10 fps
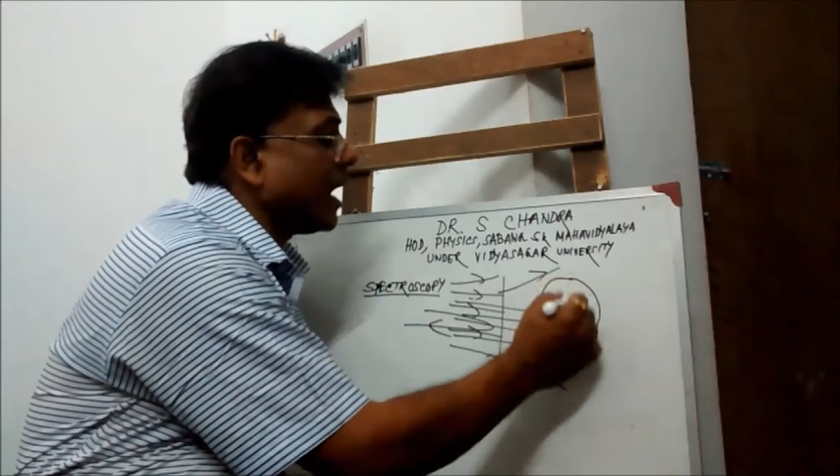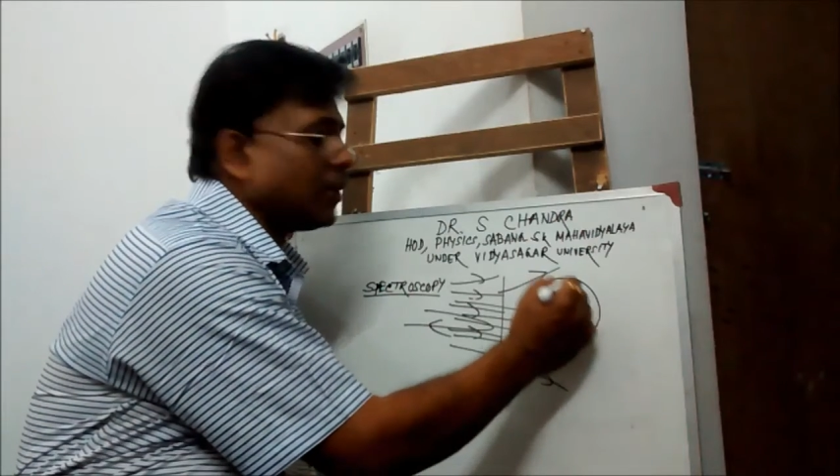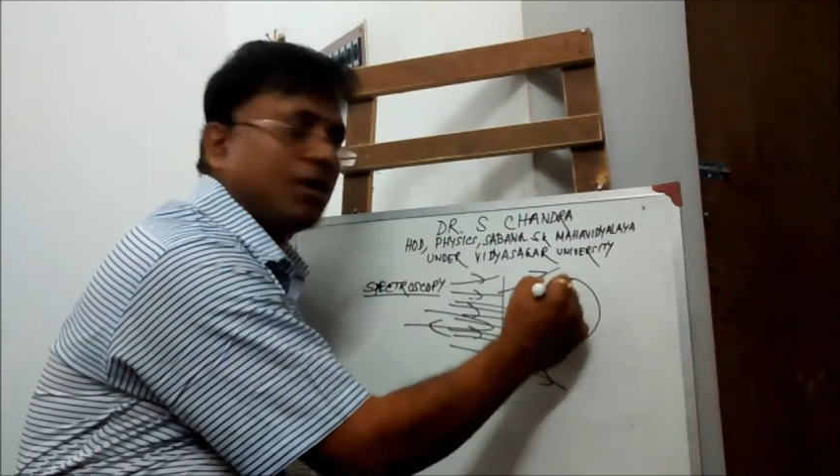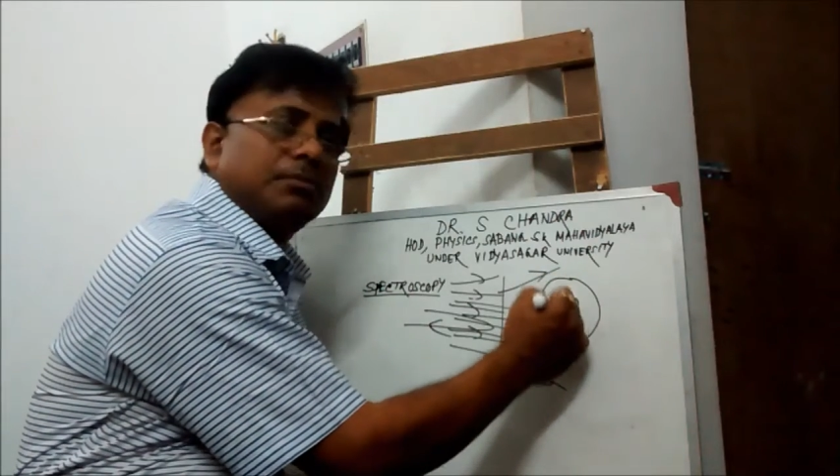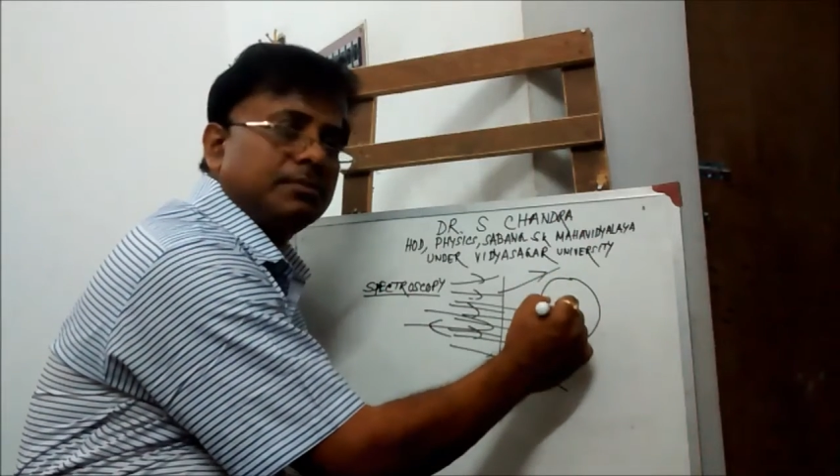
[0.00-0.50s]

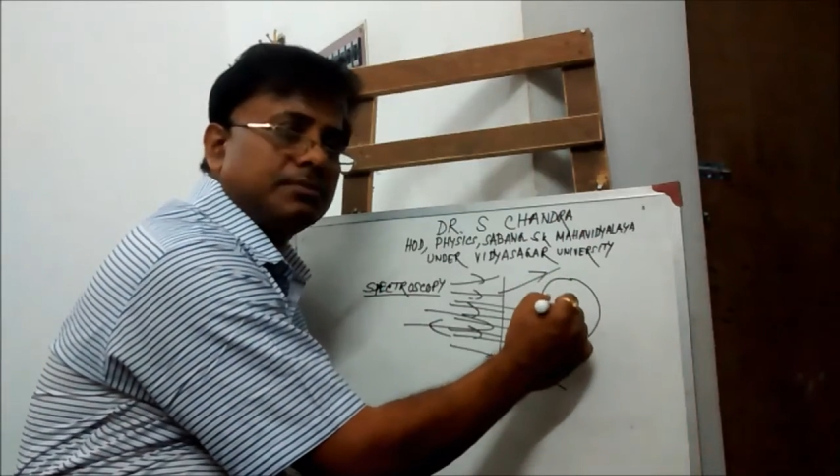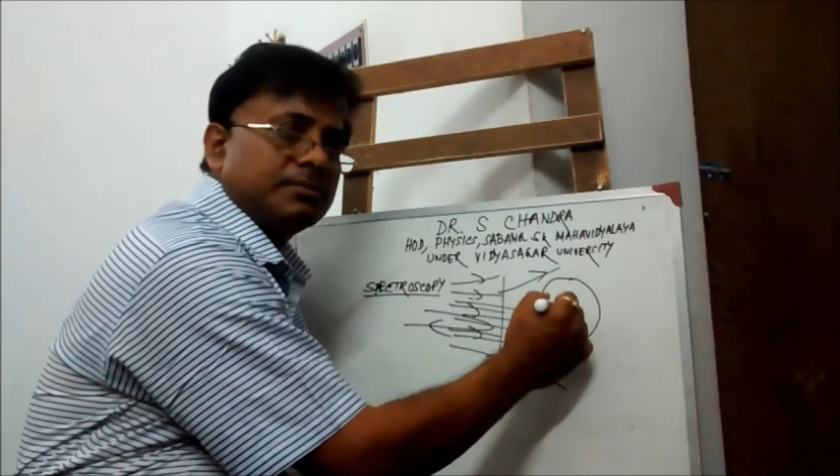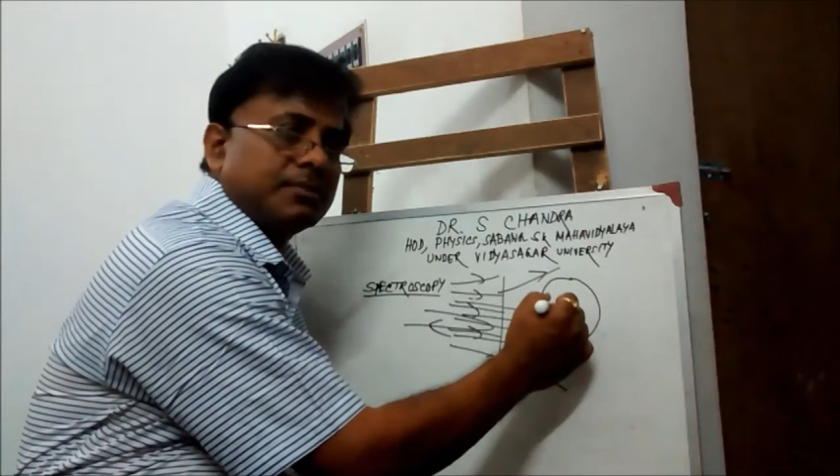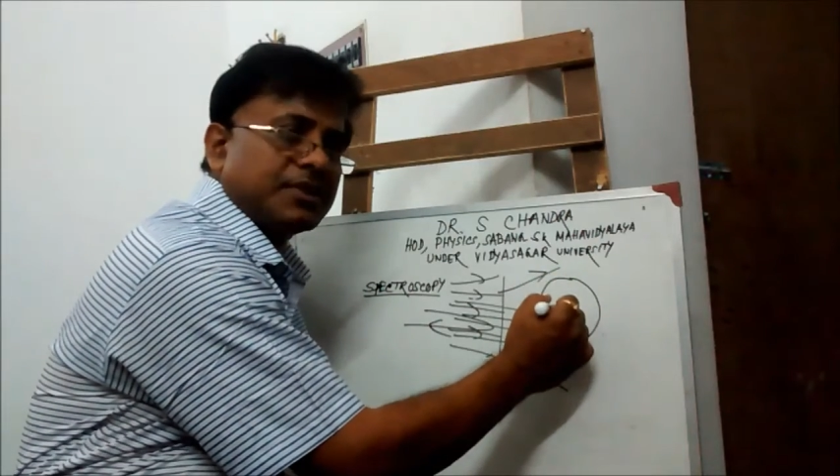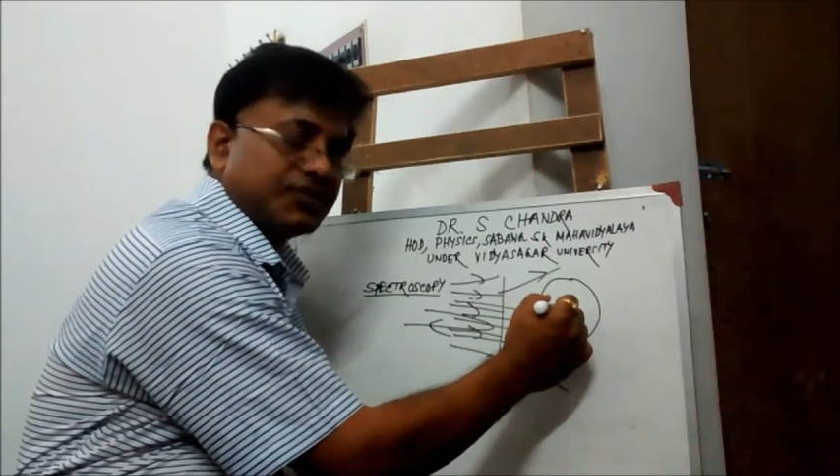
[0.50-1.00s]
atom
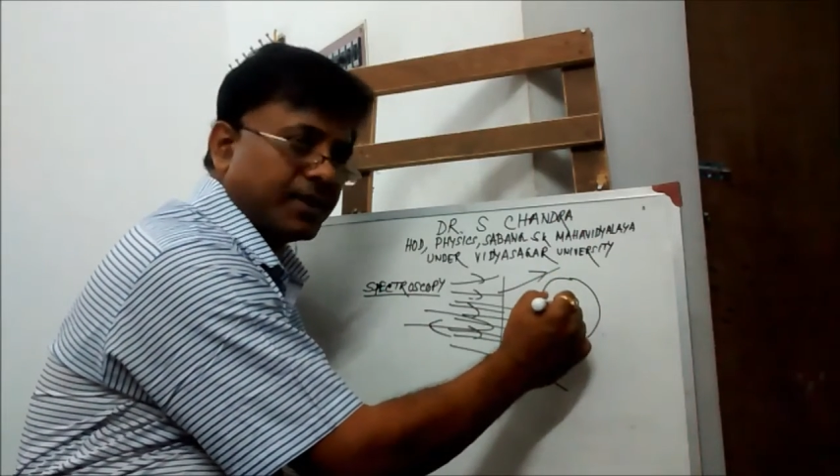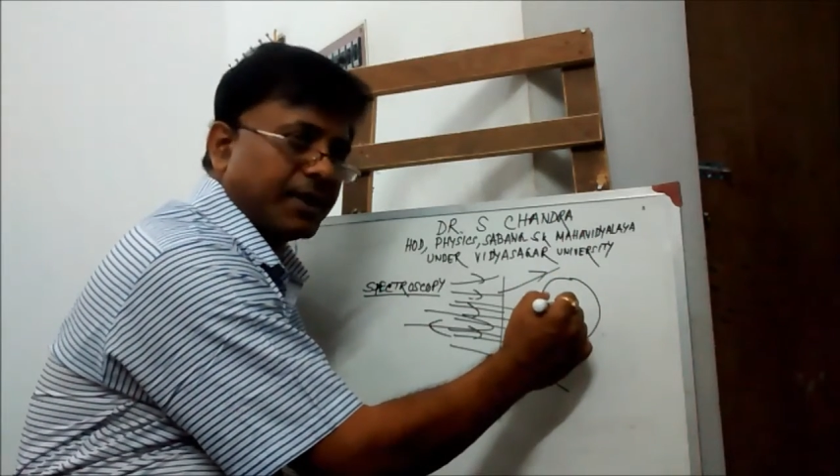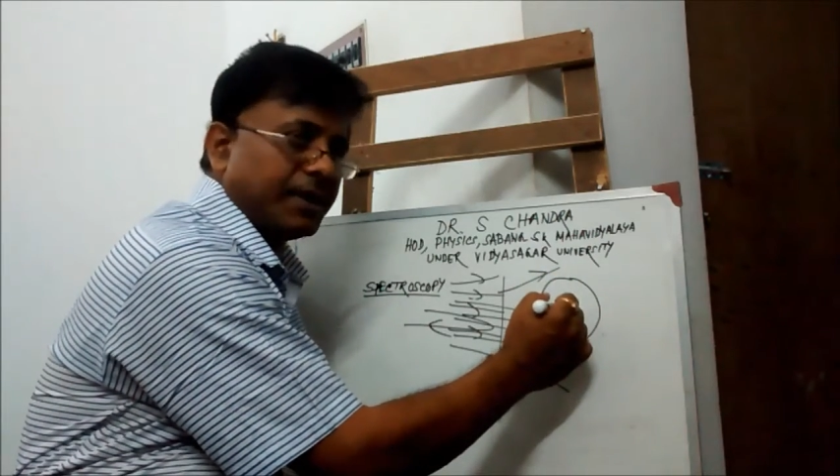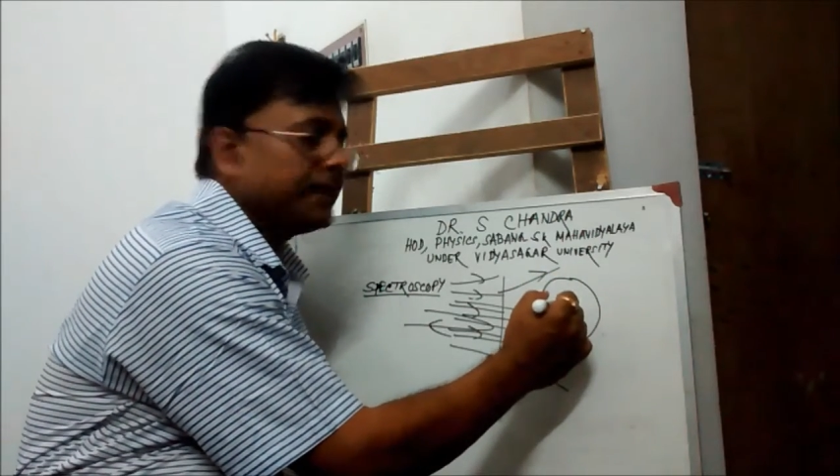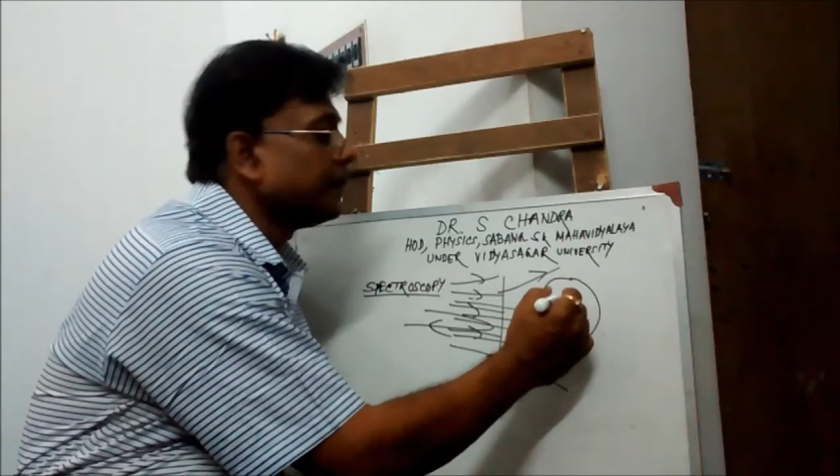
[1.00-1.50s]
is
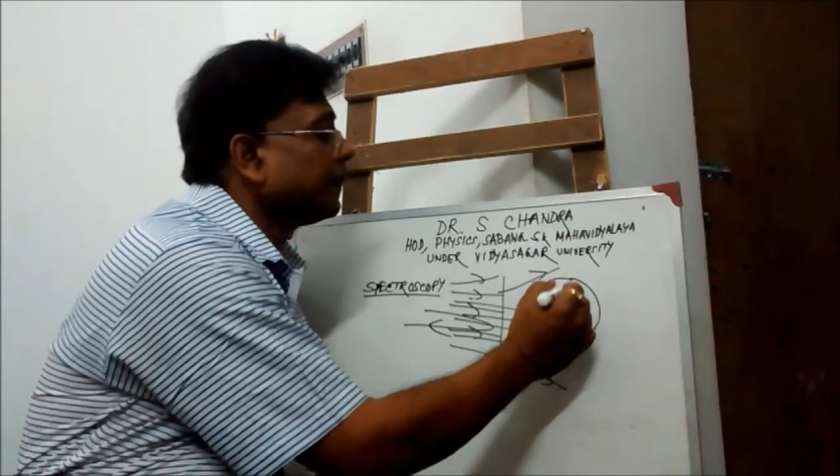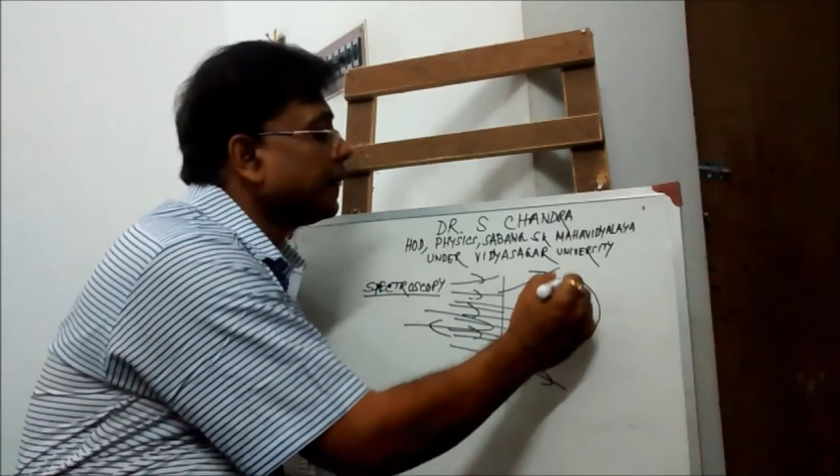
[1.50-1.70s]
there,